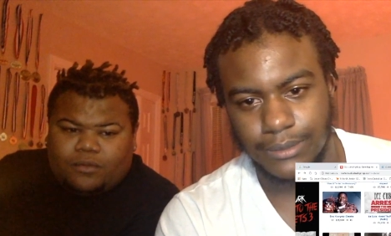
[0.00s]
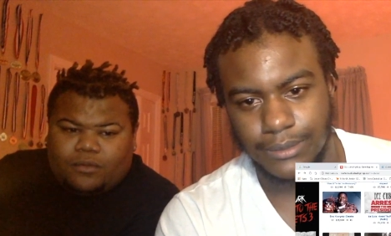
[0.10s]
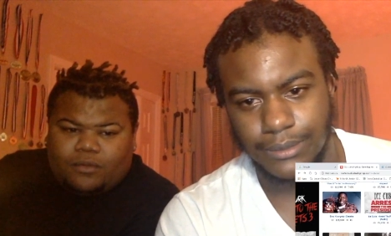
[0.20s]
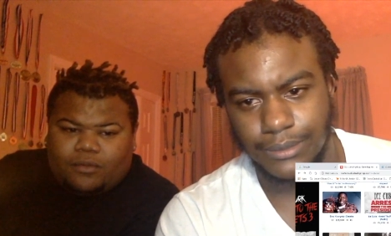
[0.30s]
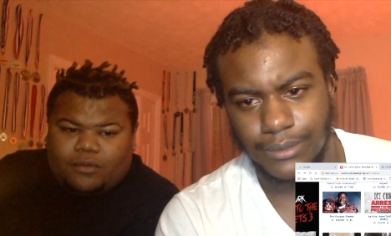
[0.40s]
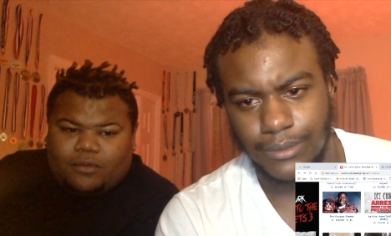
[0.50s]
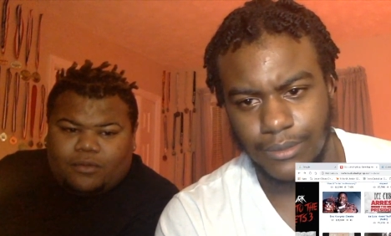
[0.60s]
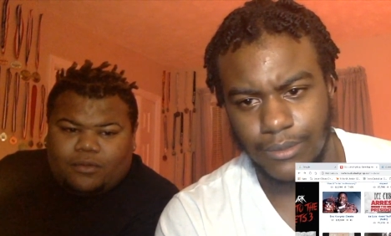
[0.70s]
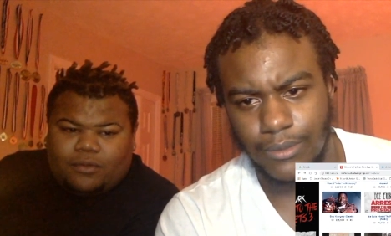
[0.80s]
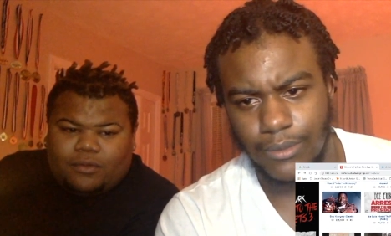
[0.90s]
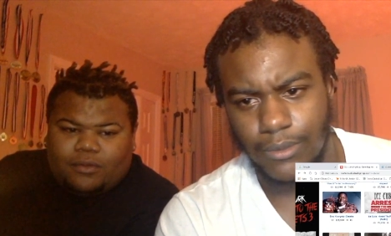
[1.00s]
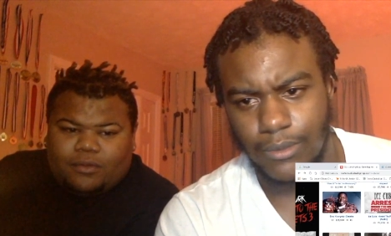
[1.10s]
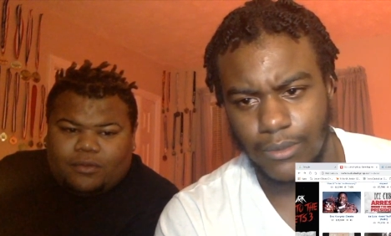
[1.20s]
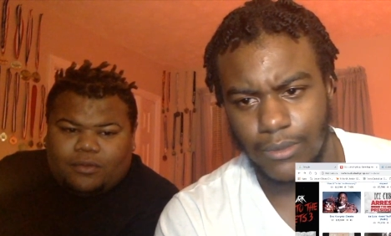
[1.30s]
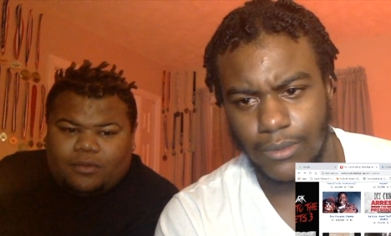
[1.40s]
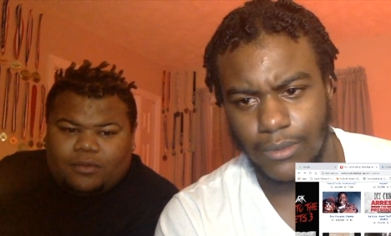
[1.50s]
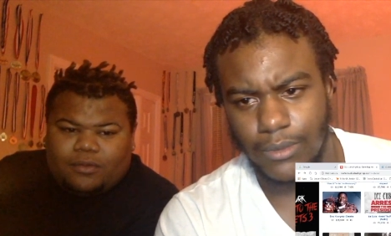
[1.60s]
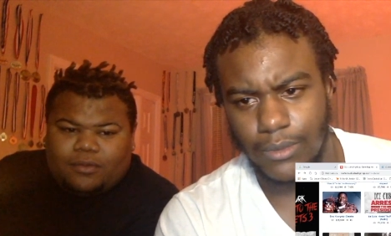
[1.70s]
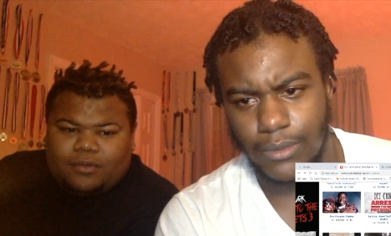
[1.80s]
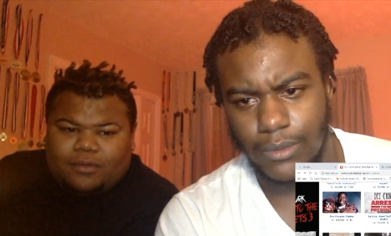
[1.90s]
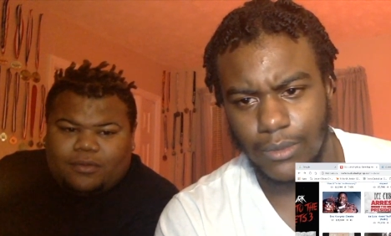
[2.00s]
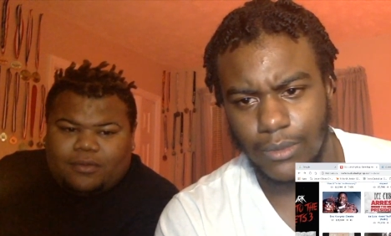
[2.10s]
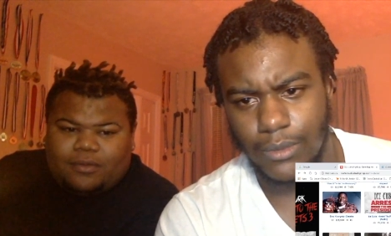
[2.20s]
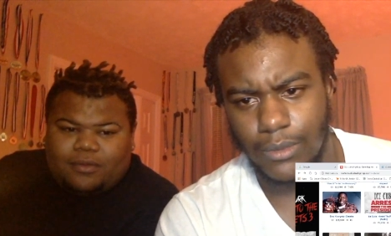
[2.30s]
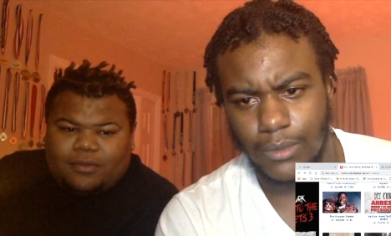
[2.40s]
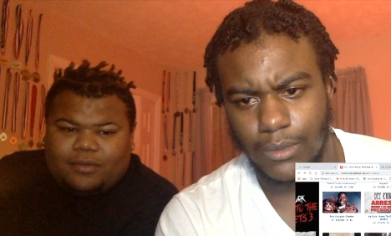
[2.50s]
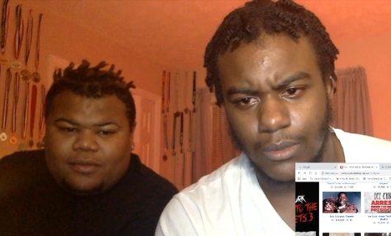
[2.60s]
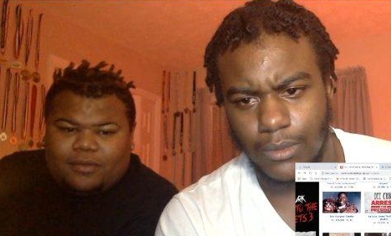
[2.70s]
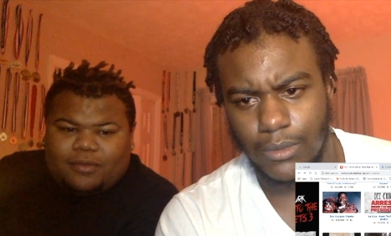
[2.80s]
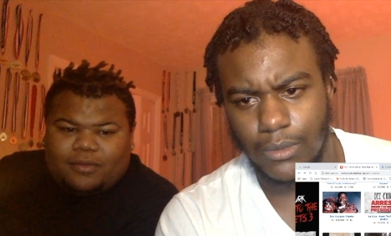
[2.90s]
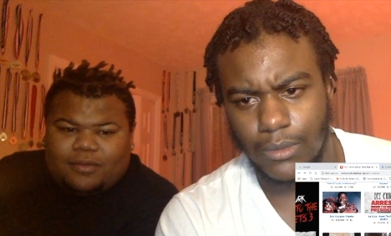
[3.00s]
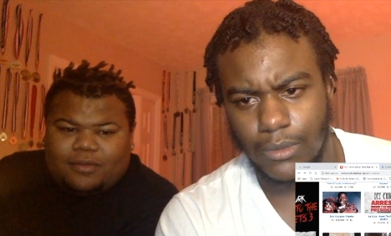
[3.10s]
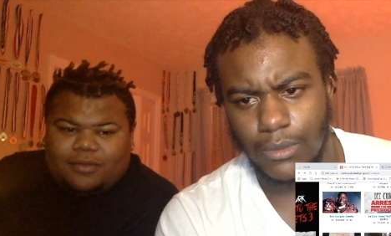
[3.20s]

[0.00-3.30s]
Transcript: [no speech]